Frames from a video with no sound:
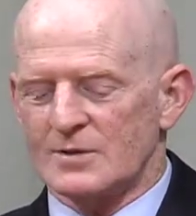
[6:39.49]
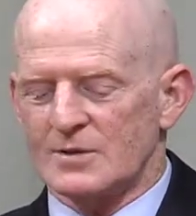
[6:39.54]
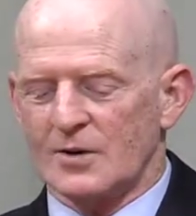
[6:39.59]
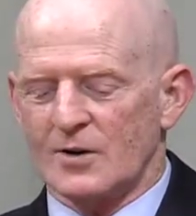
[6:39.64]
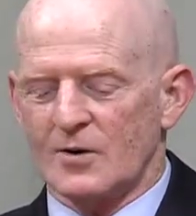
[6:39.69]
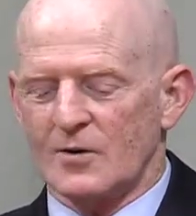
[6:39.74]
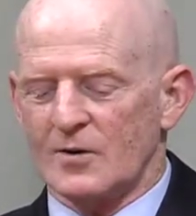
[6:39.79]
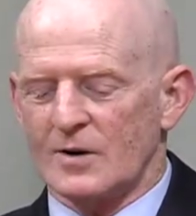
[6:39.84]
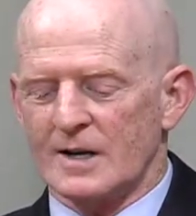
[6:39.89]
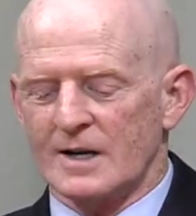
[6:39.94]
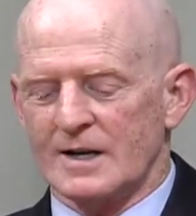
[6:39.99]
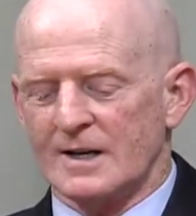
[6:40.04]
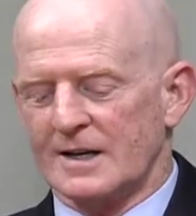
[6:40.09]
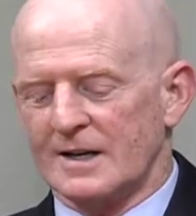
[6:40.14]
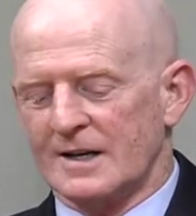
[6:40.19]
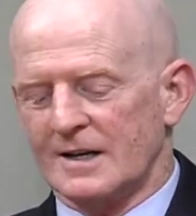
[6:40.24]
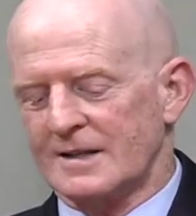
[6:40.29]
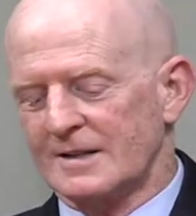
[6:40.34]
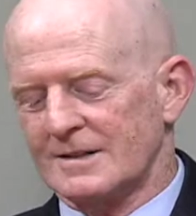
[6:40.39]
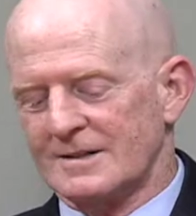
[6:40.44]
So
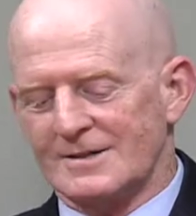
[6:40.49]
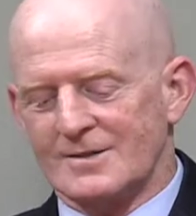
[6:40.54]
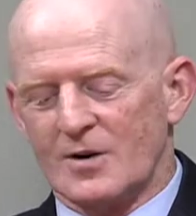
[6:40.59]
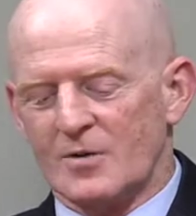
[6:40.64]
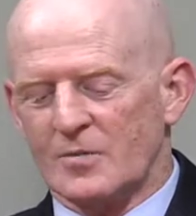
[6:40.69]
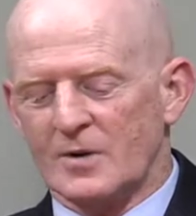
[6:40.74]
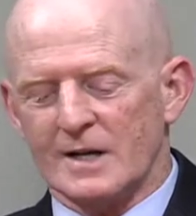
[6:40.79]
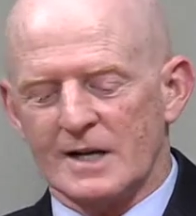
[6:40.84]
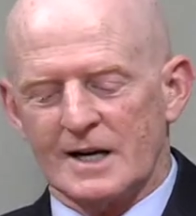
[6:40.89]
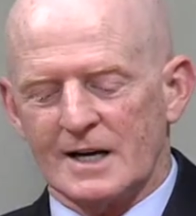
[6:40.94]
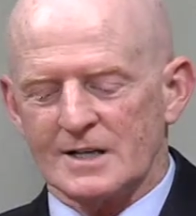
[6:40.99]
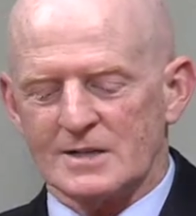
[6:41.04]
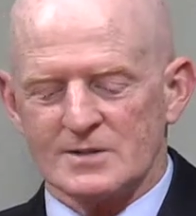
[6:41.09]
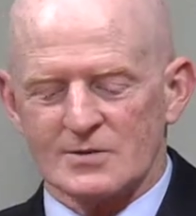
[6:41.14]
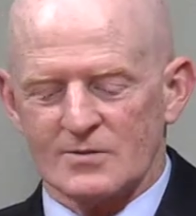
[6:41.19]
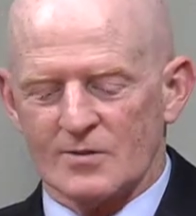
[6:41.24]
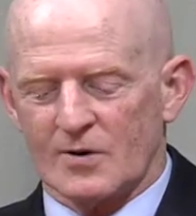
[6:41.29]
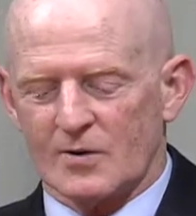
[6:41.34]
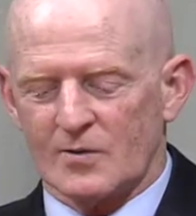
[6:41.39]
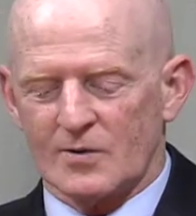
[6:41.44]
it, nobody asked
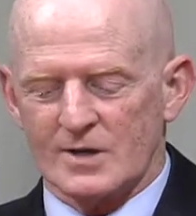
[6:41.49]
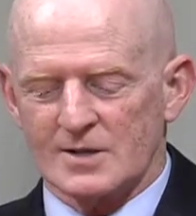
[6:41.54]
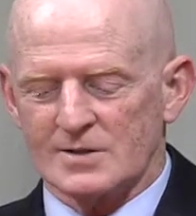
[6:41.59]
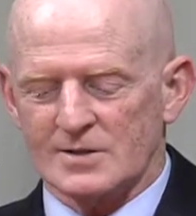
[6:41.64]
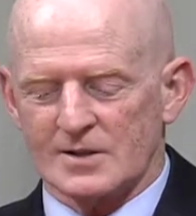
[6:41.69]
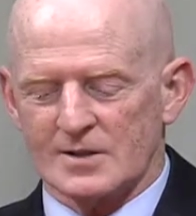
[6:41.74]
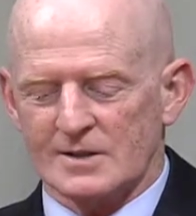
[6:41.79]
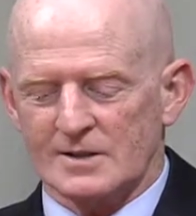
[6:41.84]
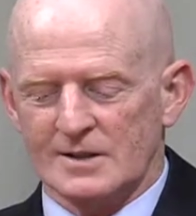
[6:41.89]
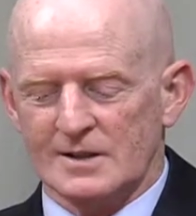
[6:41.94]
the real question.